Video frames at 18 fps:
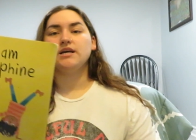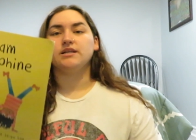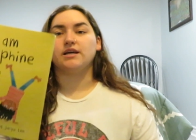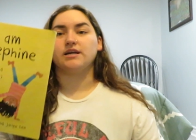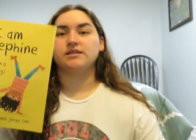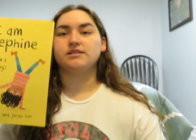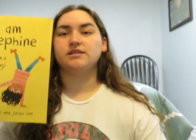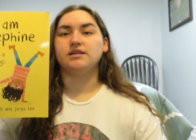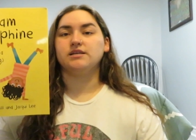
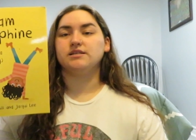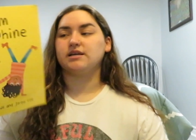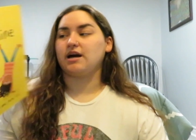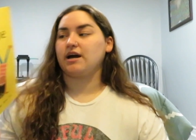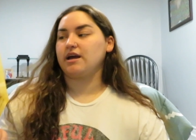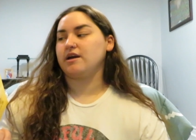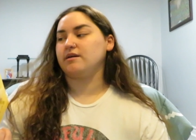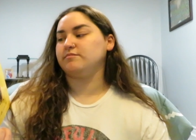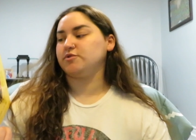Next is
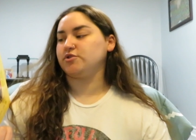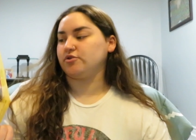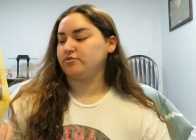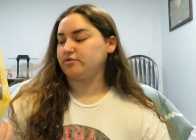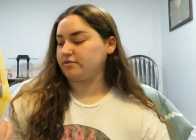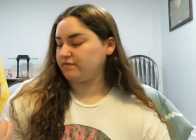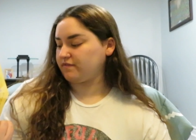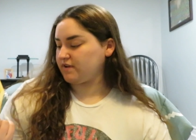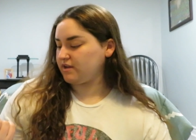I Am
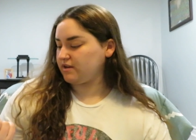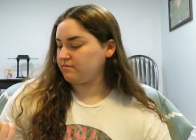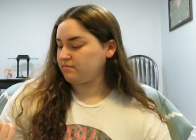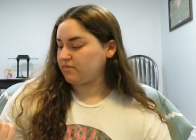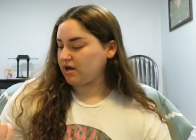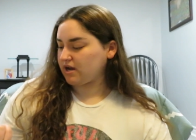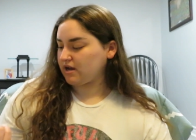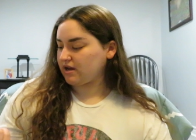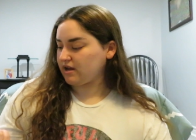Josephine
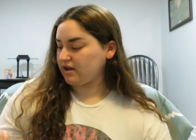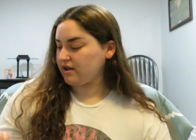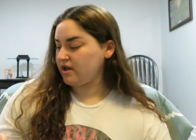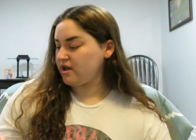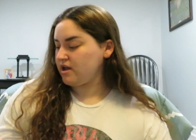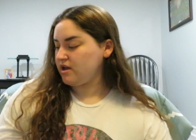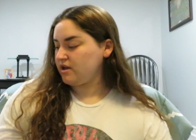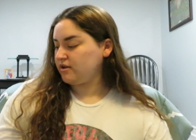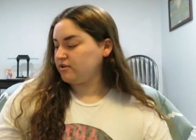by
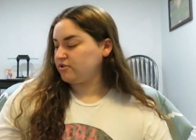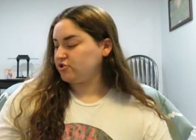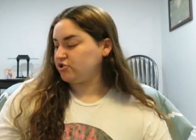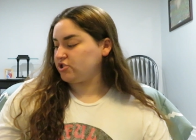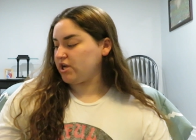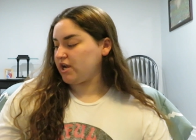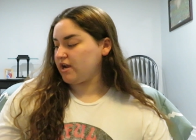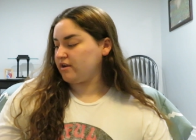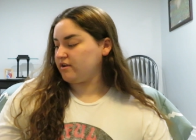
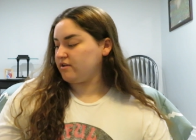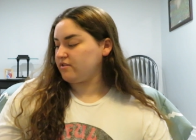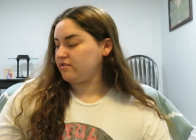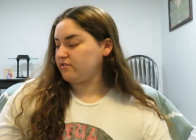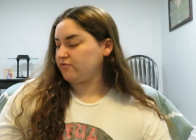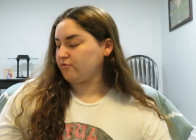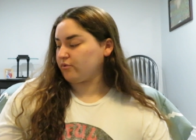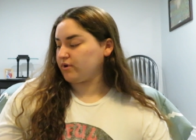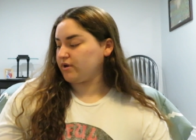Jan
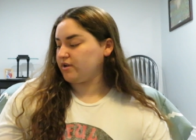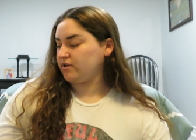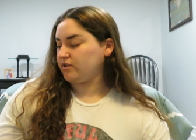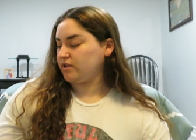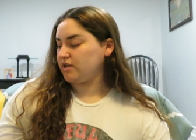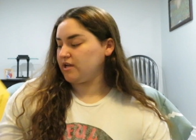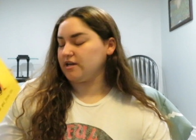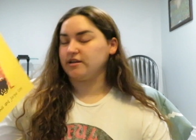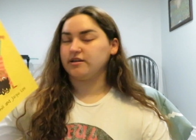Thornhill
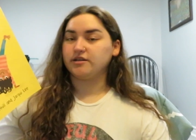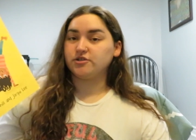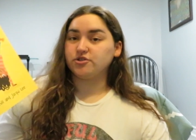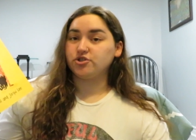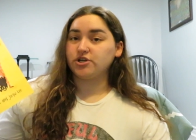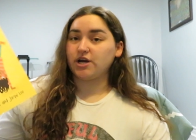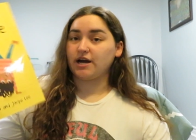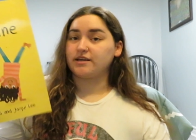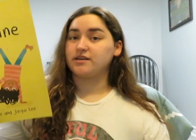and
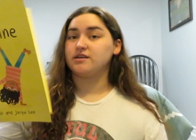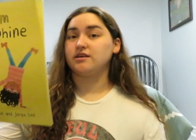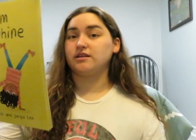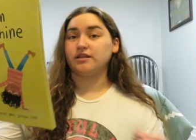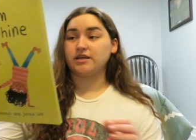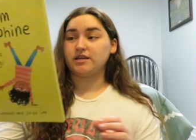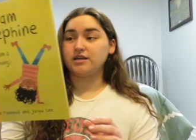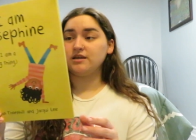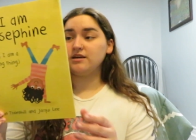Jackie
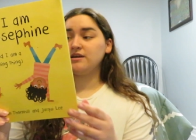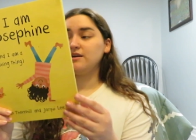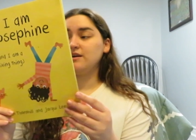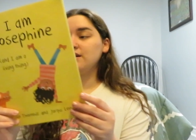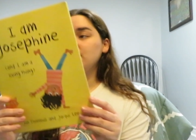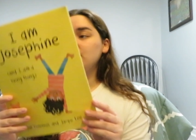Lee.